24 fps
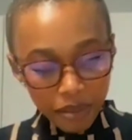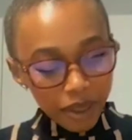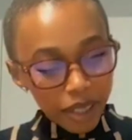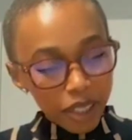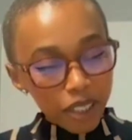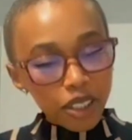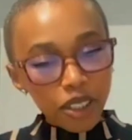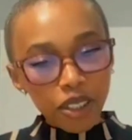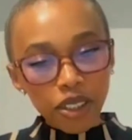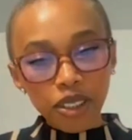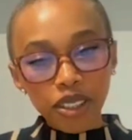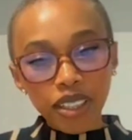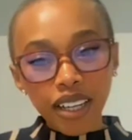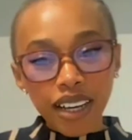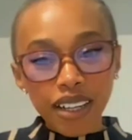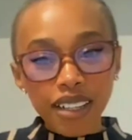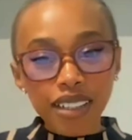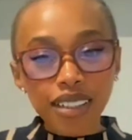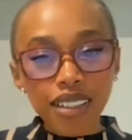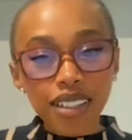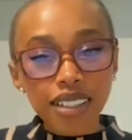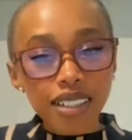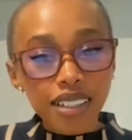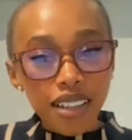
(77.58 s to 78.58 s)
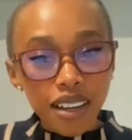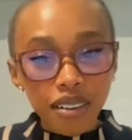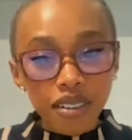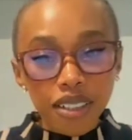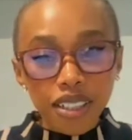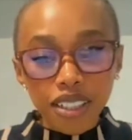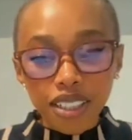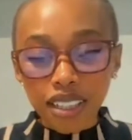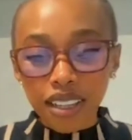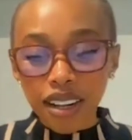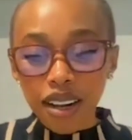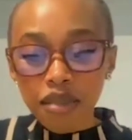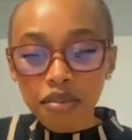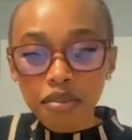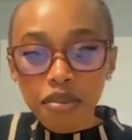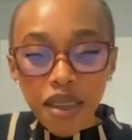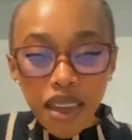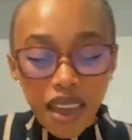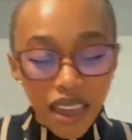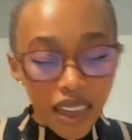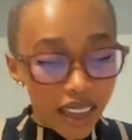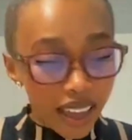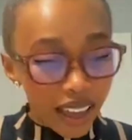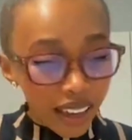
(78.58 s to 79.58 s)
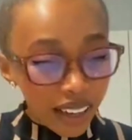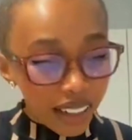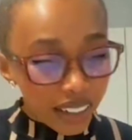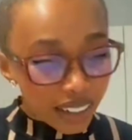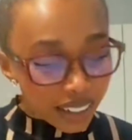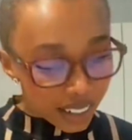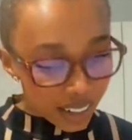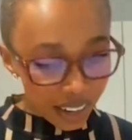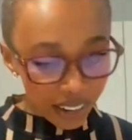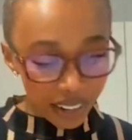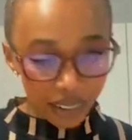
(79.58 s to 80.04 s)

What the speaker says: I'm gonna show you guys the sandwich that I made